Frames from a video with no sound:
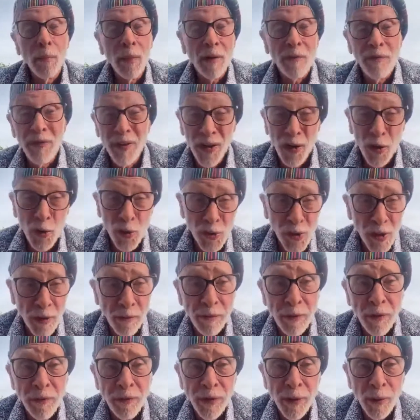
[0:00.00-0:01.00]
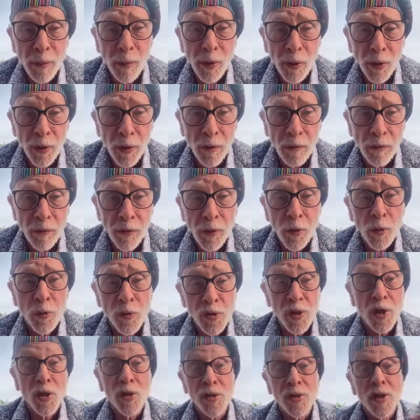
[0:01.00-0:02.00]
my videos have 50 million
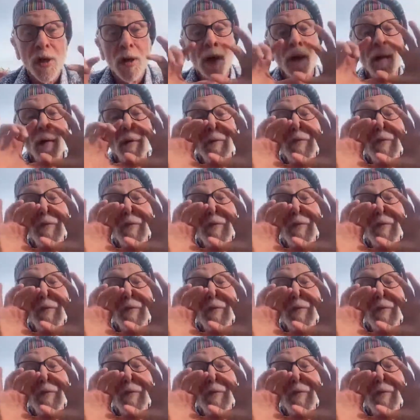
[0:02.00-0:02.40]
views. Yes,